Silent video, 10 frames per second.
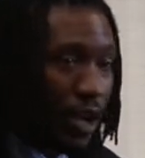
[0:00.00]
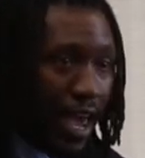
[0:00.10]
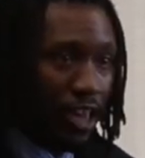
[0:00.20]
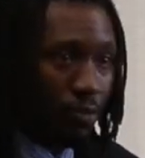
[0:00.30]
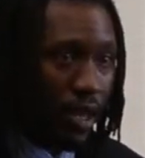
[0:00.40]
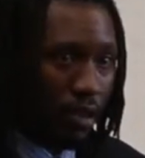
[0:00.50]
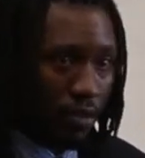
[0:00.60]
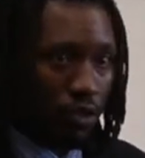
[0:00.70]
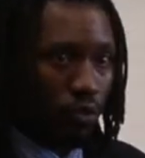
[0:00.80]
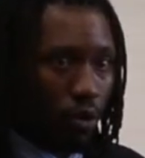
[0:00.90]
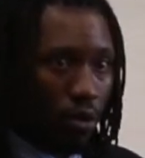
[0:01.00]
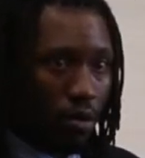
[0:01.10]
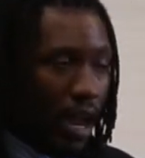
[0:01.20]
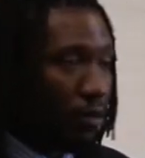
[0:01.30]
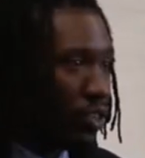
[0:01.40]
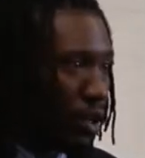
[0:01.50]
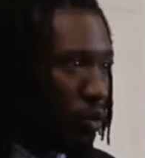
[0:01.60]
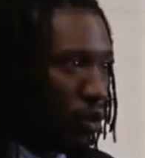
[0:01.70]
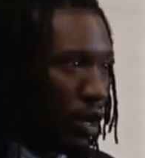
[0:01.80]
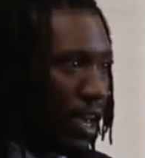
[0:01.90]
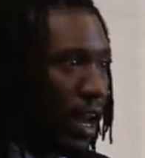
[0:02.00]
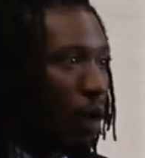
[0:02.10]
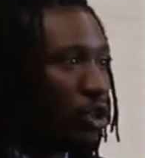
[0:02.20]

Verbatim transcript: every aspect of this war, every single one.